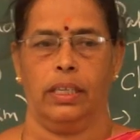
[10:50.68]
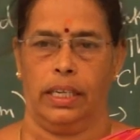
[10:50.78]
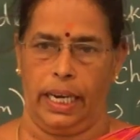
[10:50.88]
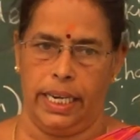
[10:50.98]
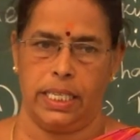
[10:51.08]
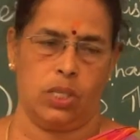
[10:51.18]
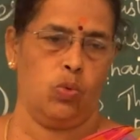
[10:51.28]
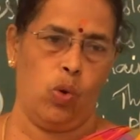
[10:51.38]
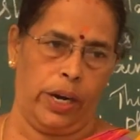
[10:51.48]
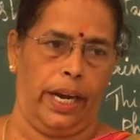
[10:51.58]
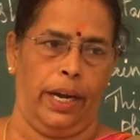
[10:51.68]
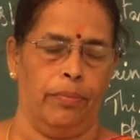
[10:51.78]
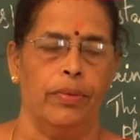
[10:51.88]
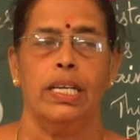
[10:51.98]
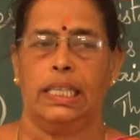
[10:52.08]
East, okay.
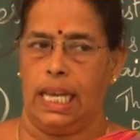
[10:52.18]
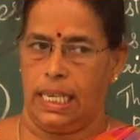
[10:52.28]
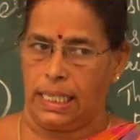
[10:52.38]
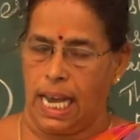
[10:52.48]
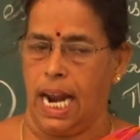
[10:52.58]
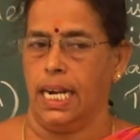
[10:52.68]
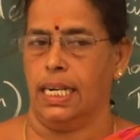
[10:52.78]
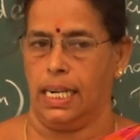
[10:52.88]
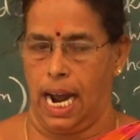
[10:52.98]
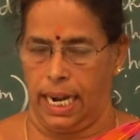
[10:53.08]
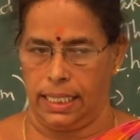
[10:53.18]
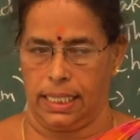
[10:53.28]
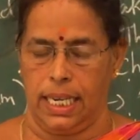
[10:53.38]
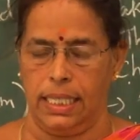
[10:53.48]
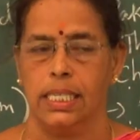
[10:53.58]
The sun
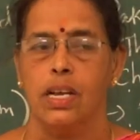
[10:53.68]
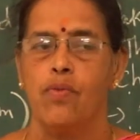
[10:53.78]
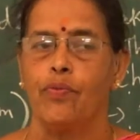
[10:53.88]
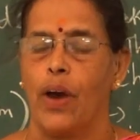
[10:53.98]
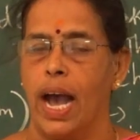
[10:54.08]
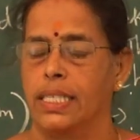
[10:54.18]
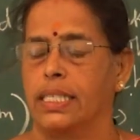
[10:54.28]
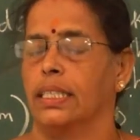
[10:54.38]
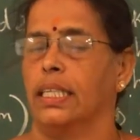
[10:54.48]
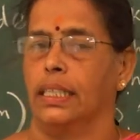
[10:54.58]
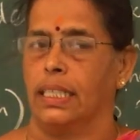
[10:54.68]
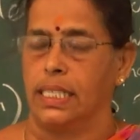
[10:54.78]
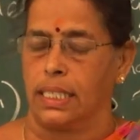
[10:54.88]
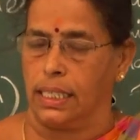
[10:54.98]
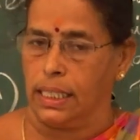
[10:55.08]
rises first, that
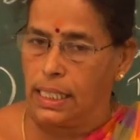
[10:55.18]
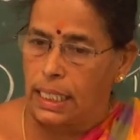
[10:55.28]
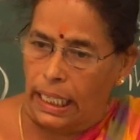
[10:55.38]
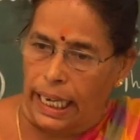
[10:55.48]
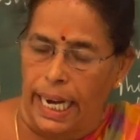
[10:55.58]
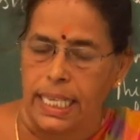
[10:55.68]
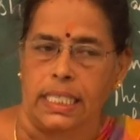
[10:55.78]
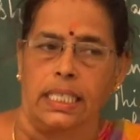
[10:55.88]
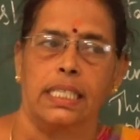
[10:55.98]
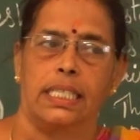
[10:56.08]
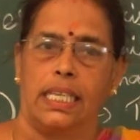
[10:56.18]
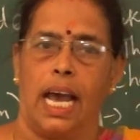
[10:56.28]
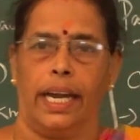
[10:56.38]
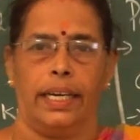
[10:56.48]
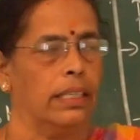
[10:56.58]
is the eastern
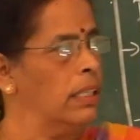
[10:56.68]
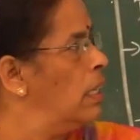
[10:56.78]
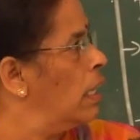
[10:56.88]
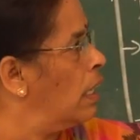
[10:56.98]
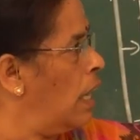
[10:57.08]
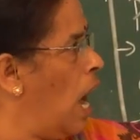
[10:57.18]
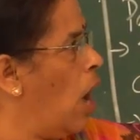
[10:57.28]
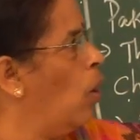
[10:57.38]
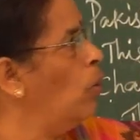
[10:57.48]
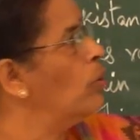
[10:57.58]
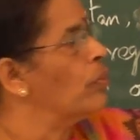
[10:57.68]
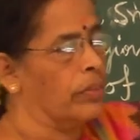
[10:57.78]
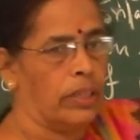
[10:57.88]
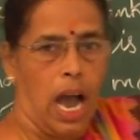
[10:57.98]
side. Now, the